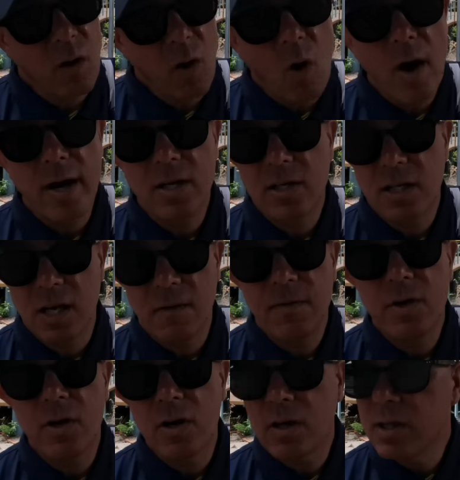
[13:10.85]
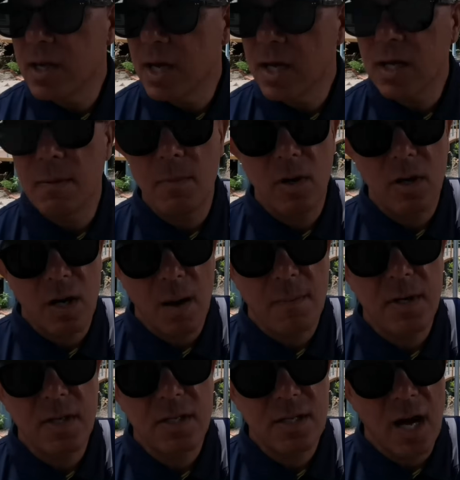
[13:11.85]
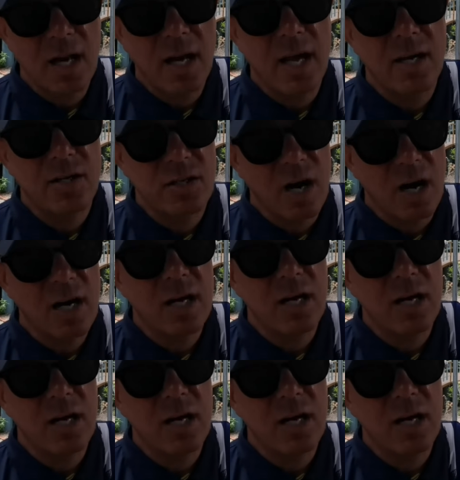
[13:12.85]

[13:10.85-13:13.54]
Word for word: honestly, if you're thinking about coming to Thailand,